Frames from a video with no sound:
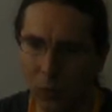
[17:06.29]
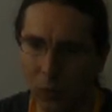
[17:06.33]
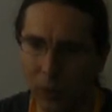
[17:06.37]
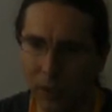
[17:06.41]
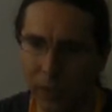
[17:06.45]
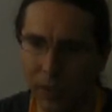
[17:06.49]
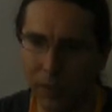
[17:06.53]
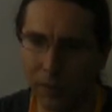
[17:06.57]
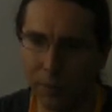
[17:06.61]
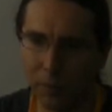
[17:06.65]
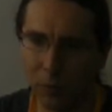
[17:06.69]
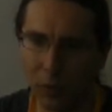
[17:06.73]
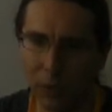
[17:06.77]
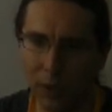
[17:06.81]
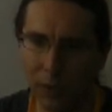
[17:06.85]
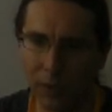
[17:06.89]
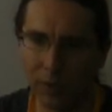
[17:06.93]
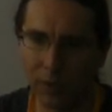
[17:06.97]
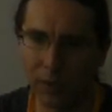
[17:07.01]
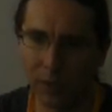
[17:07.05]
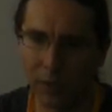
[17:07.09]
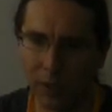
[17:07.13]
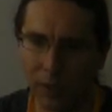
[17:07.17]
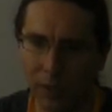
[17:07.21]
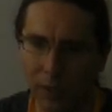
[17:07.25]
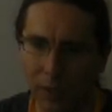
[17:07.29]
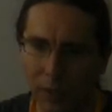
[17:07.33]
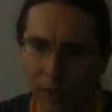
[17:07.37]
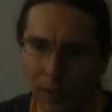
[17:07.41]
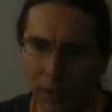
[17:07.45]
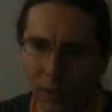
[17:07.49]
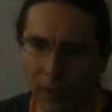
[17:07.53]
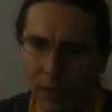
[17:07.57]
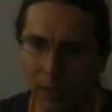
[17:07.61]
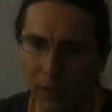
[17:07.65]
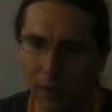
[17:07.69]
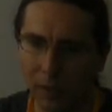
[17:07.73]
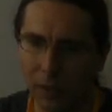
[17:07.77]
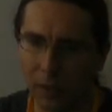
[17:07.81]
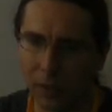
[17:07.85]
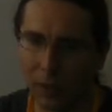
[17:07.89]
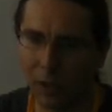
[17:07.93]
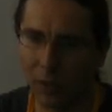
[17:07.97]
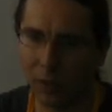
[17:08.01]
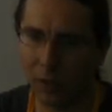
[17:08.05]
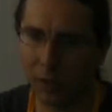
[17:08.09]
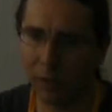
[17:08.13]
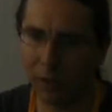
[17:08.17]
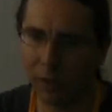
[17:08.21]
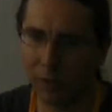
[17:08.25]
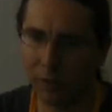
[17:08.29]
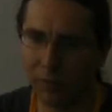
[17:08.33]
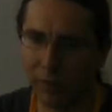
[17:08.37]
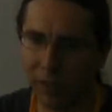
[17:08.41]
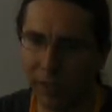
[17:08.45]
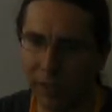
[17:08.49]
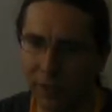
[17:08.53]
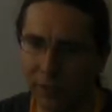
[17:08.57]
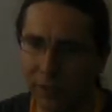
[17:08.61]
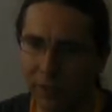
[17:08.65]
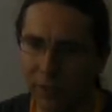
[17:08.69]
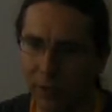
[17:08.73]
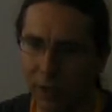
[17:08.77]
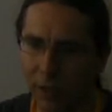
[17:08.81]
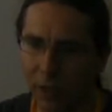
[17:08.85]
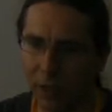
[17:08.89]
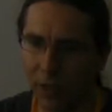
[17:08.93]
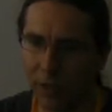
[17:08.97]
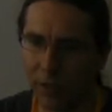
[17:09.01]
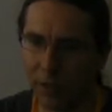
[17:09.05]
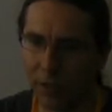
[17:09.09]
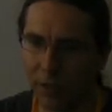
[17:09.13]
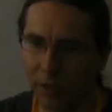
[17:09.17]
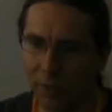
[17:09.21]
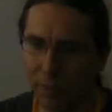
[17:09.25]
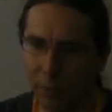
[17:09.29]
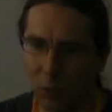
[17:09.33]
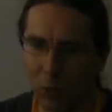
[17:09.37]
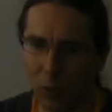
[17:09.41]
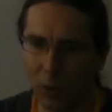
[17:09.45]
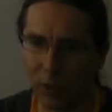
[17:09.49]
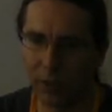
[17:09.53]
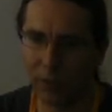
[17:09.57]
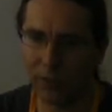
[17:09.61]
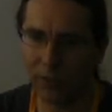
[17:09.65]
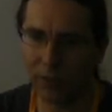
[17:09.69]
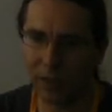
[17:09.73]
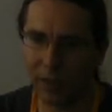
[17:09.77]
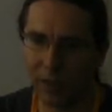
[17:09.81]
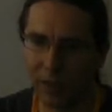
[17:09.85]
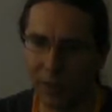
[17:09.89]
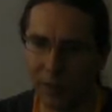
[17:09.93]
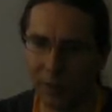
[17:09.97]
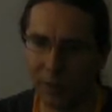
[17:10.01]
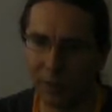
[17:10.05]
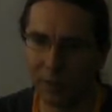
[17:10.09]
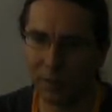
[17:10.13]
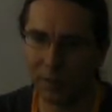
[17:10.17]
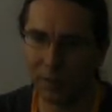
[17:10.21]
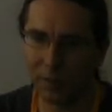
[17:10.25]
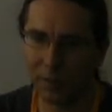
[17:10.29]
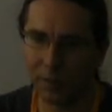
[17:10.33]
We can put color effects on these points now.